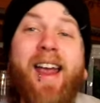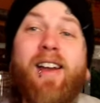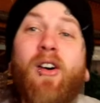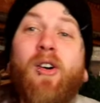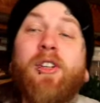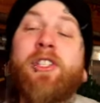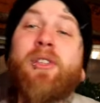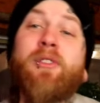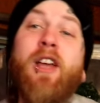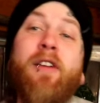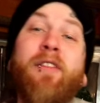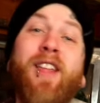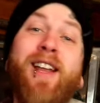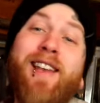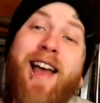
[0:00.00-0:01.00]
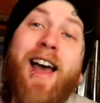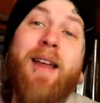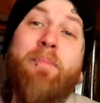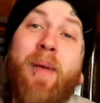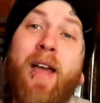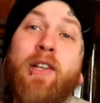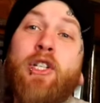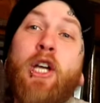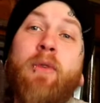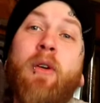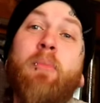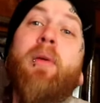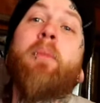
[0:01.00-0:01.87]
and also definitely not a pet tuber,